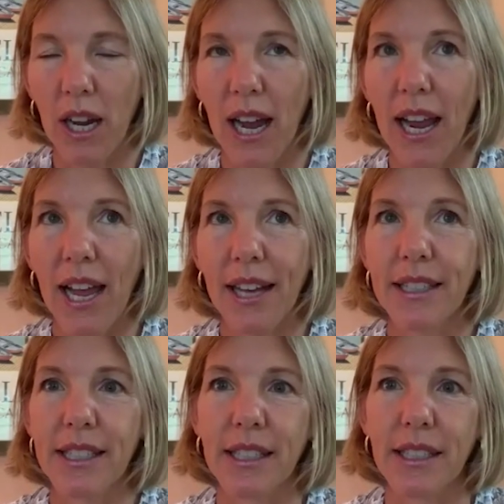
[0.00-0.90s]
I had
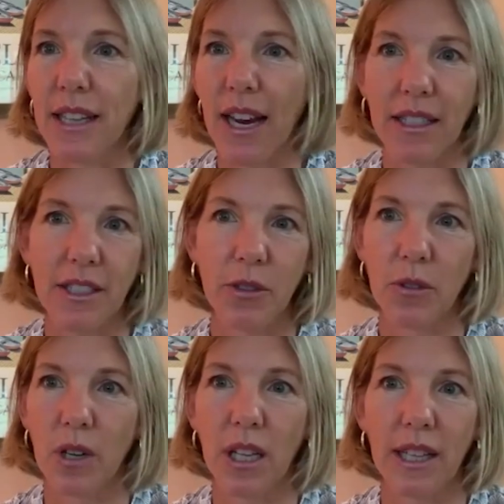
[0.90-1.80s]
to talk
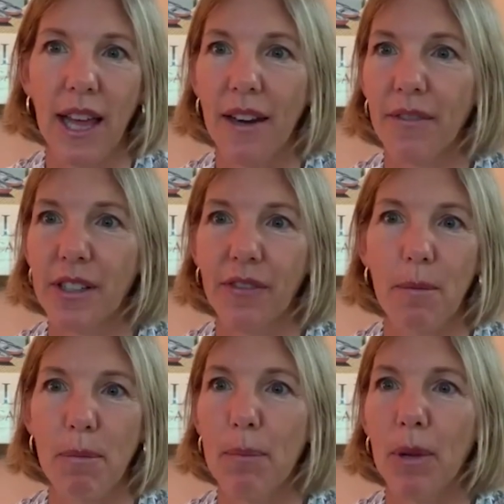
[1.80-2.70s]
to a lot of
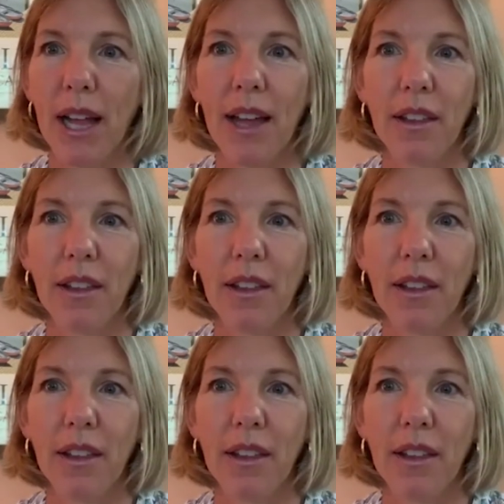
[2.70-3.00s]
different people